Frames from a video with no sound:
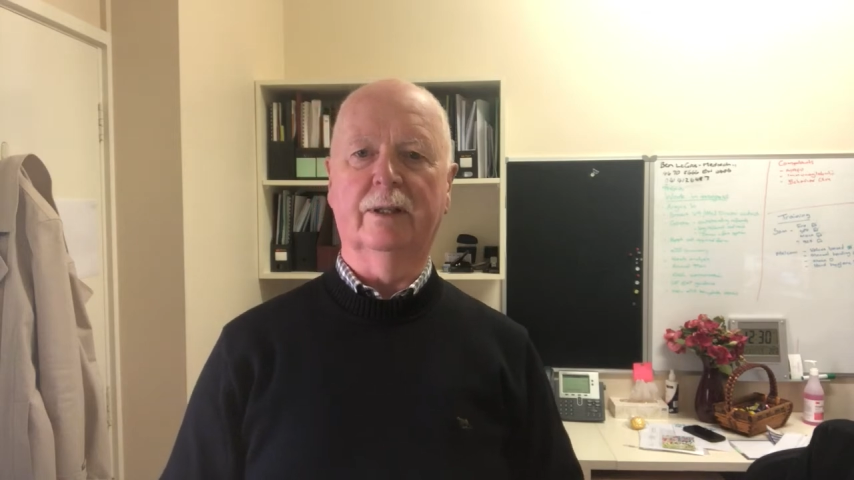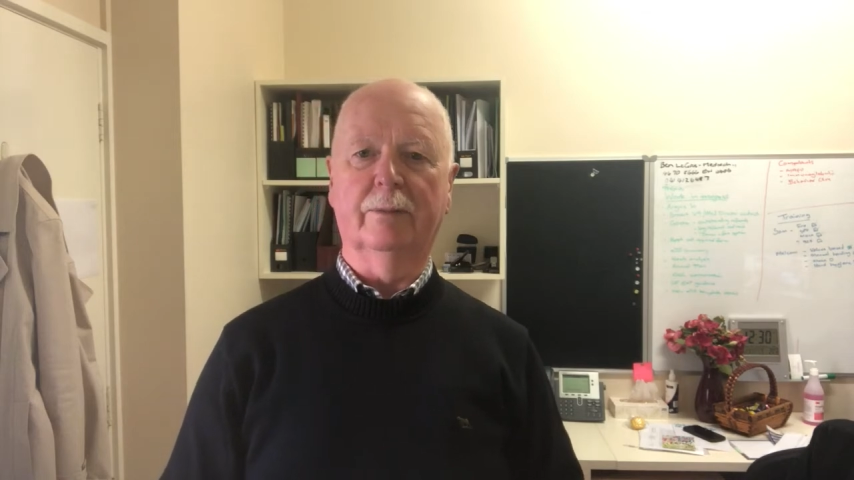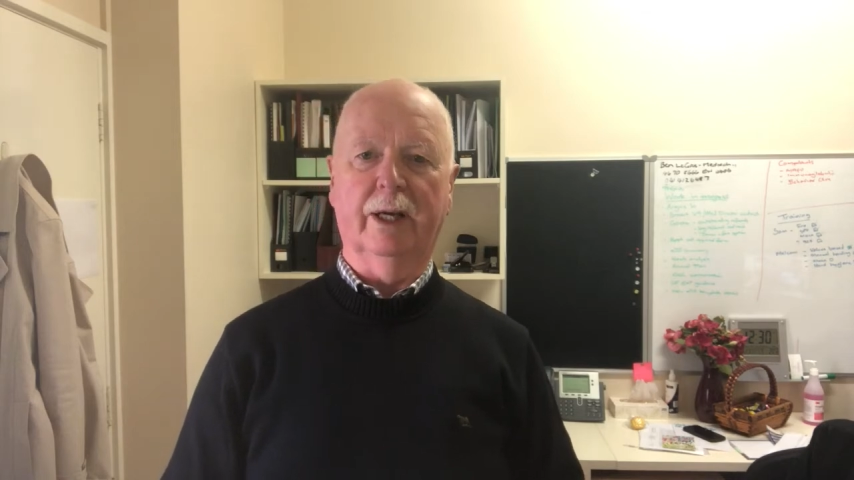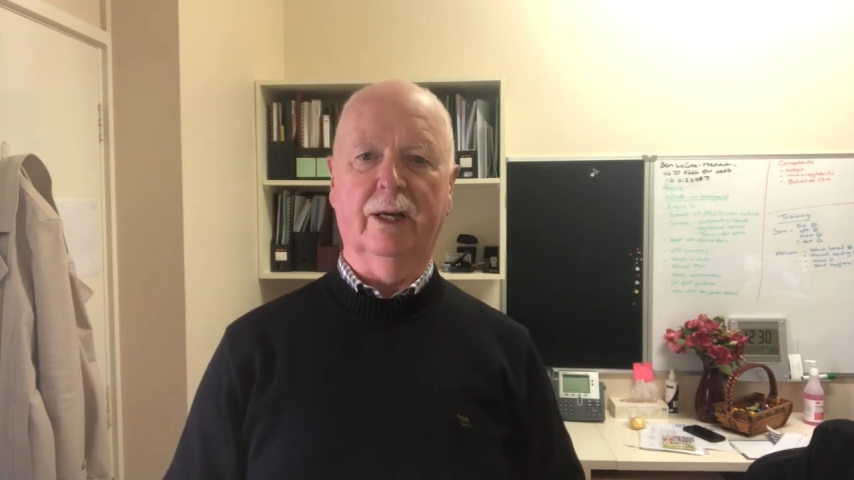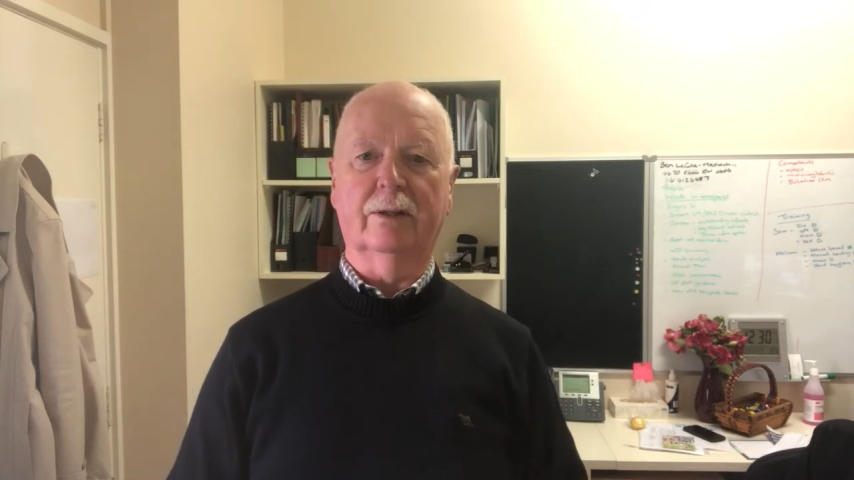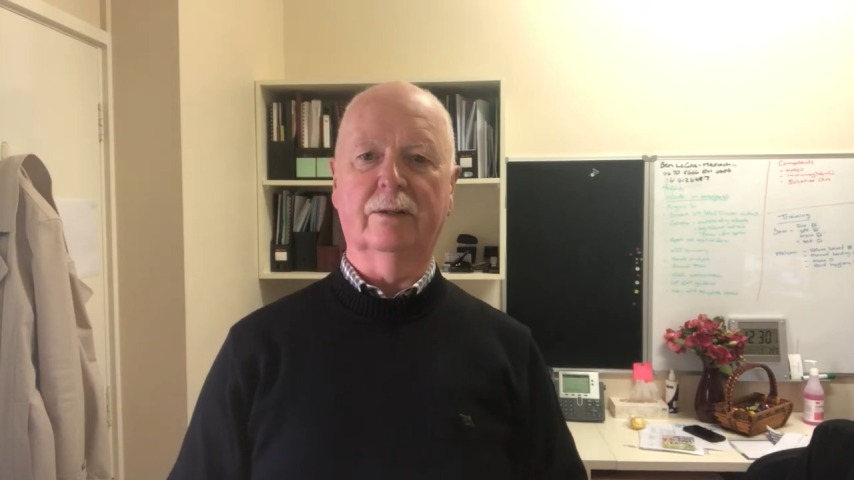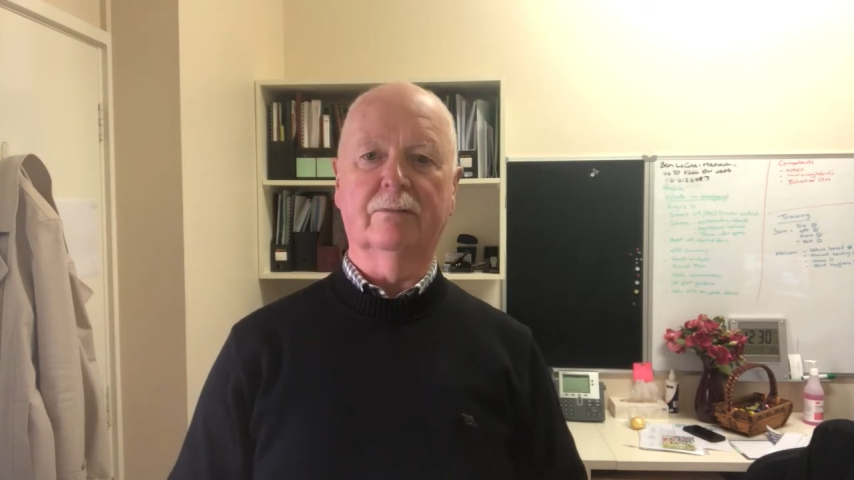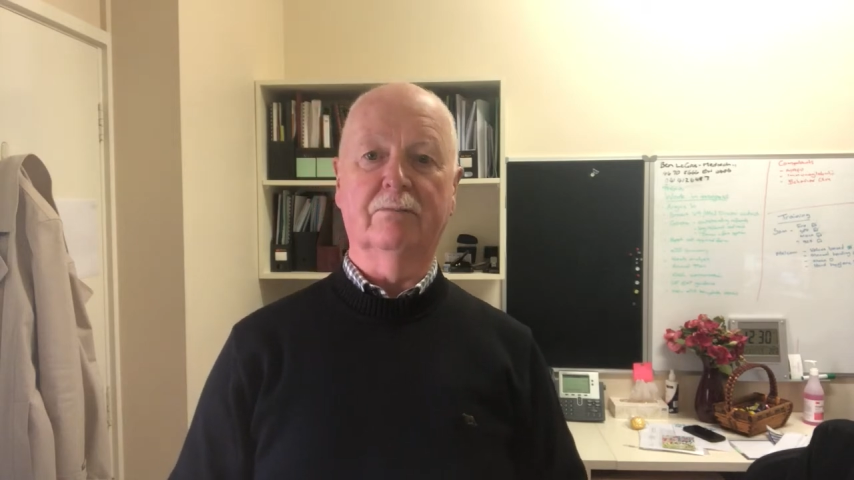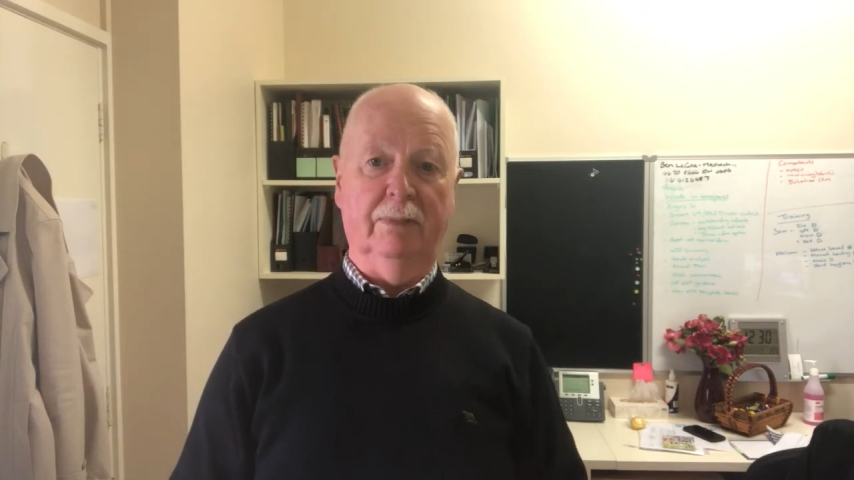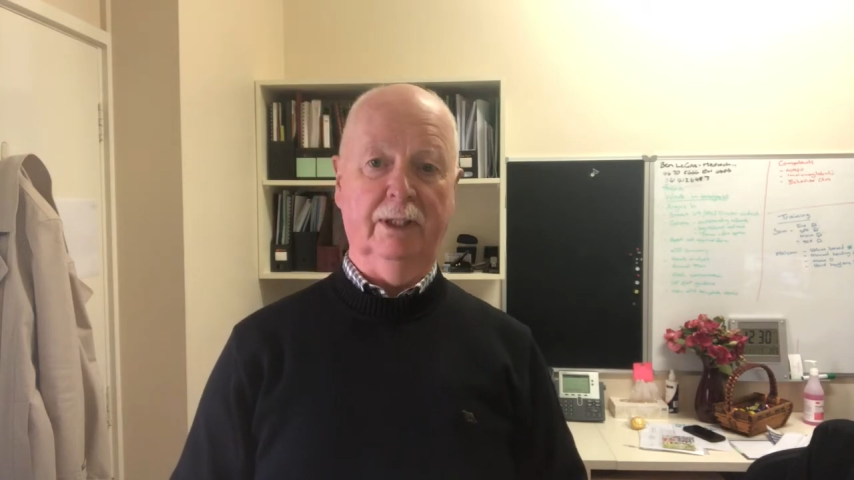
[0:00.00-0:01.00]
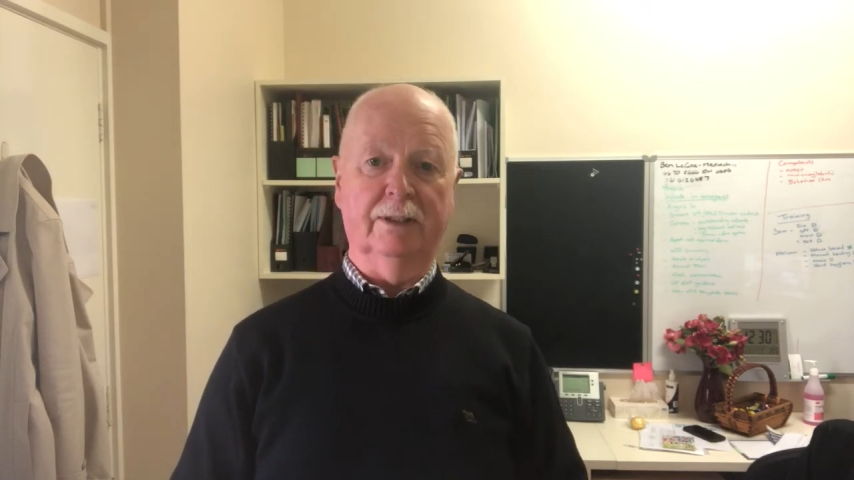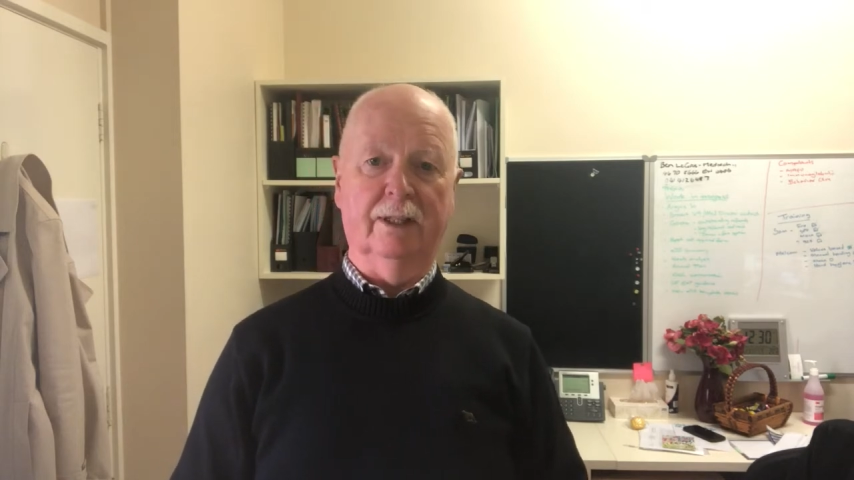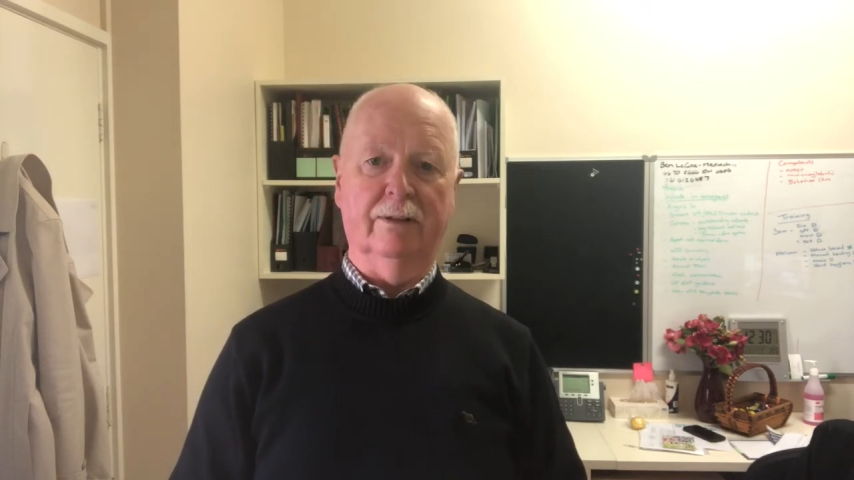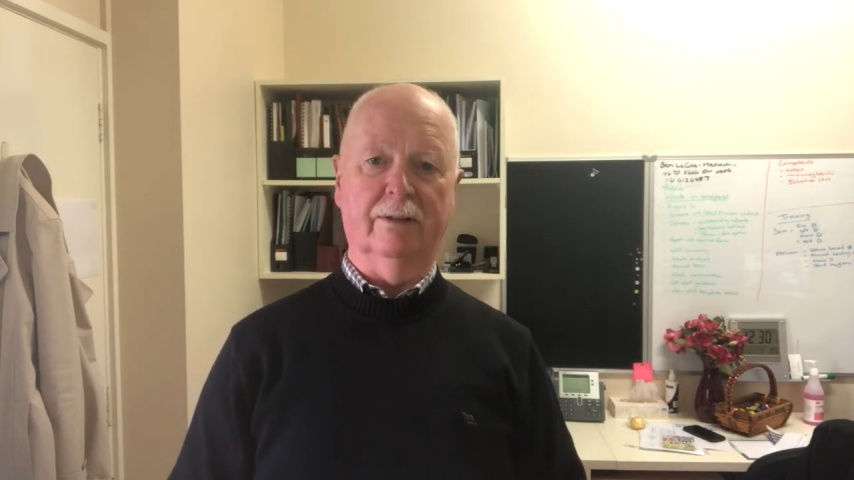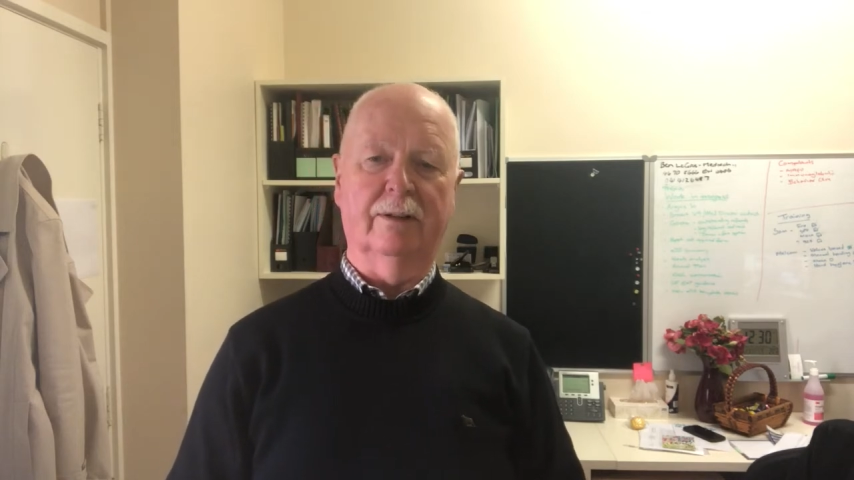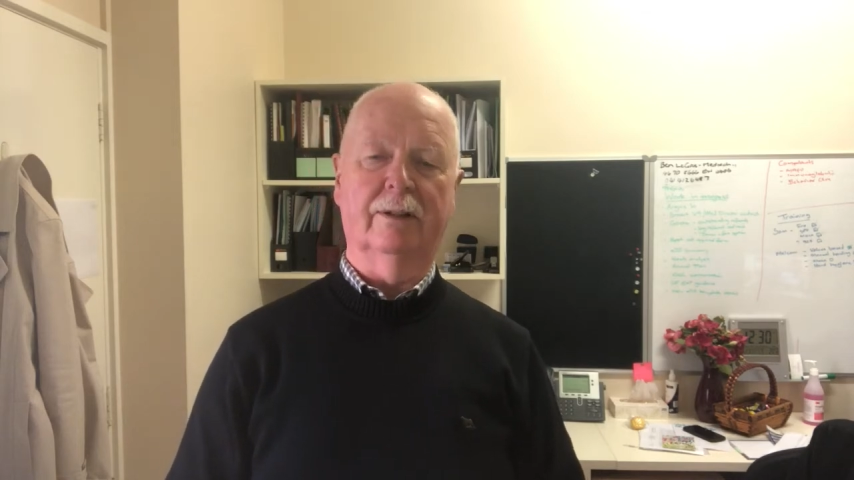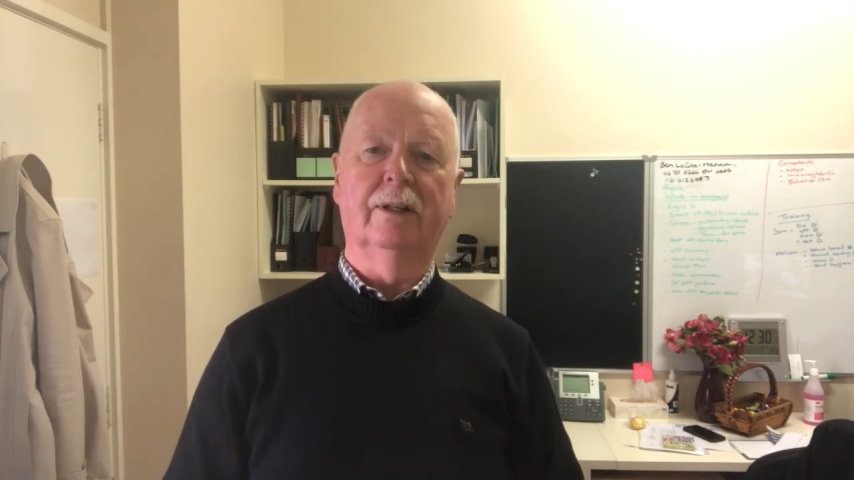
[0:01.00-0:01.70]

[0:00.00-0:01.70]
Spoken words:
about men's health.